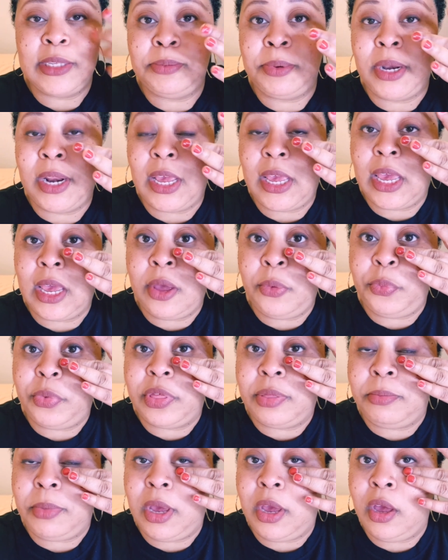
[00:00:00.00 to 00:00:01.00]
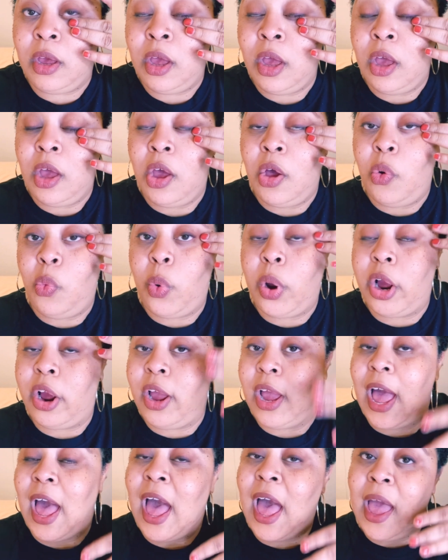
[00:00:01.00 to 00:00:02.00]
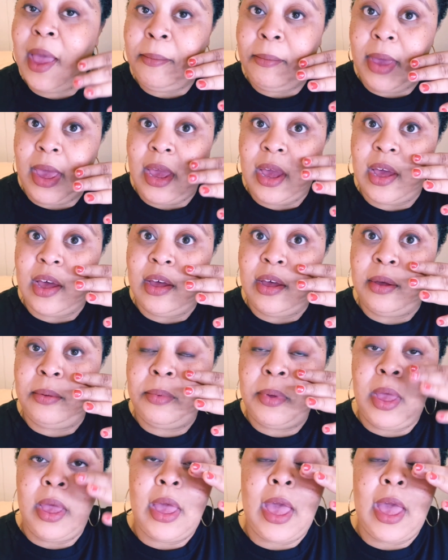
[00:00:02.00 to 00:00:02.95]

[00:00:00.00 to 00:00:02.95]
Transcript: But again, with me wearing eye makeup,